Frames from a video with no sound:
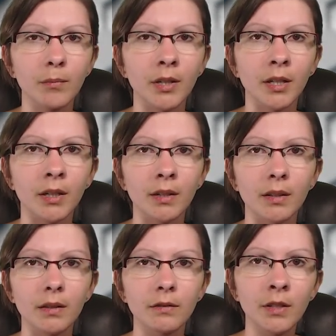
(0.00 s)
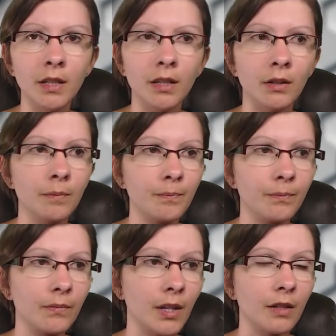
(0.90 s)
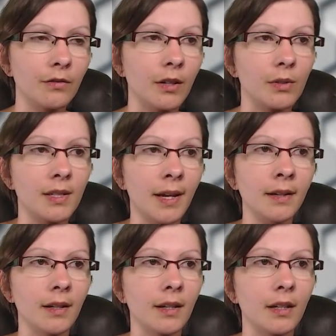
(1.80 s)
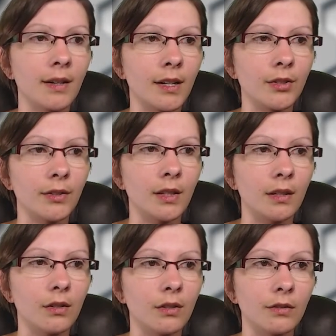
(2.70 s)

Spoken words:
my video And if I were standing, I could actually,